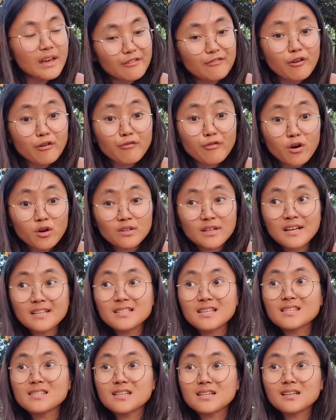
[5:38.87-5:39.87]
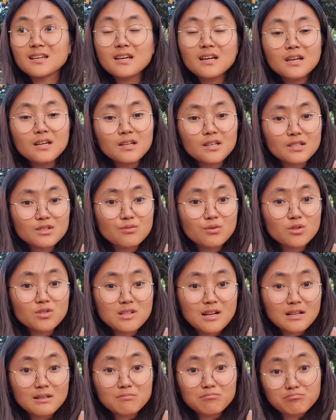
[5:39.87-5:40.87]
For 4 nights I think. It
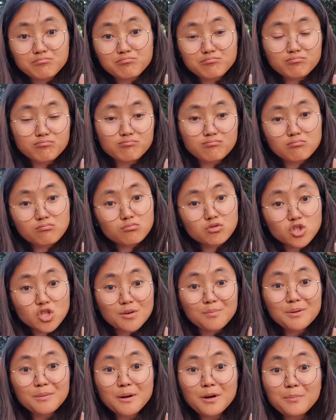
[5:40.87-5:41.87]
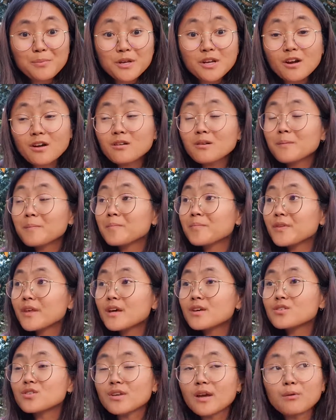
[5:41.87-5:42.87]
was like cheap in my opinion.
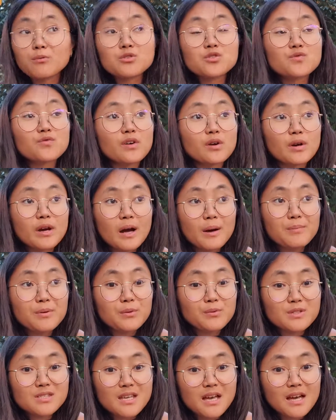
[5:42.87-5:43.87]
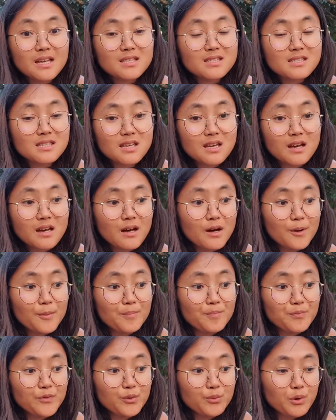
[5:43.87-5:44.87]
So yeah, I was very happy with that.
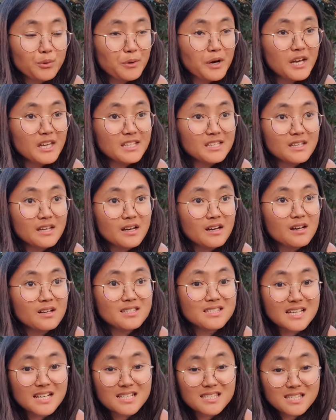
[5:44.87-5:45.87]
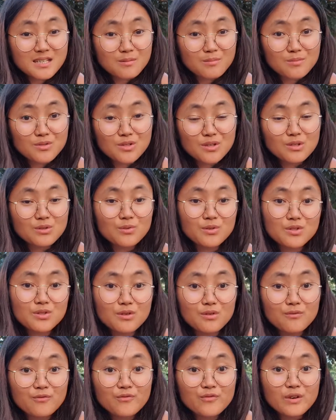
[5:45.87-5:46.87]
We were in Taksim, so it was
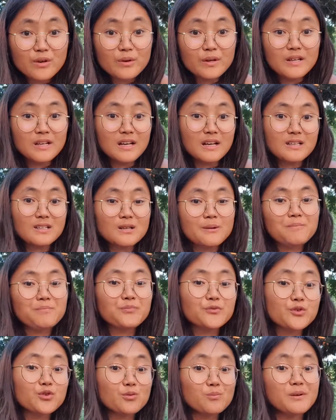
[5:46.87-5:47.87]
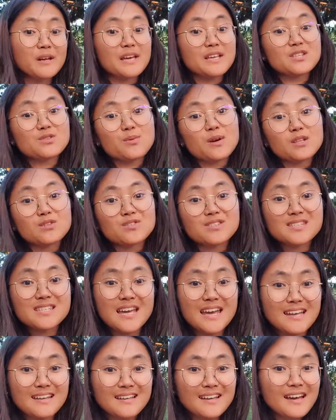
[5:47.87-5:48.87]
a very like cool place where to
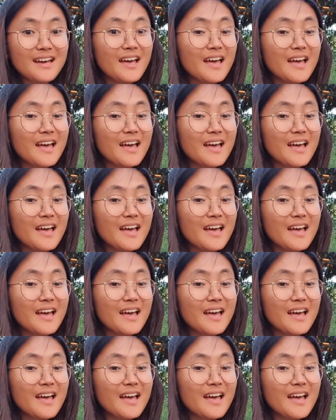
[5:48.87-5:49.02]
stay.